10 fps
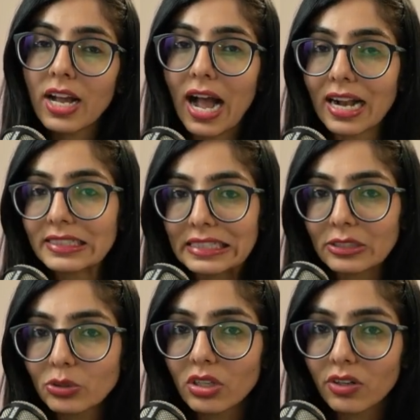I'll tell
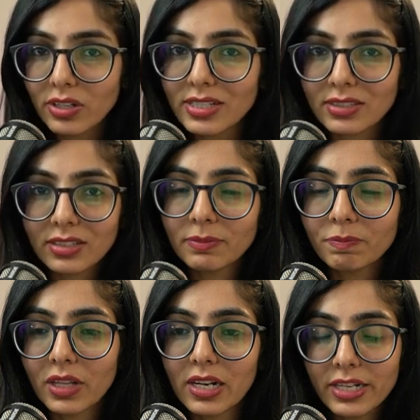you the reason
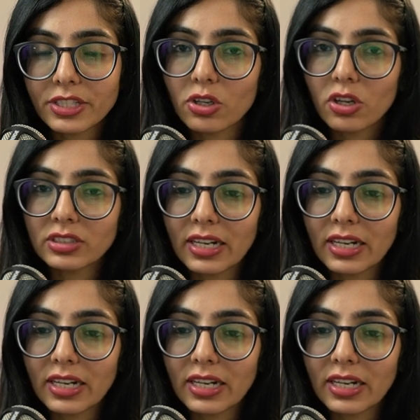later on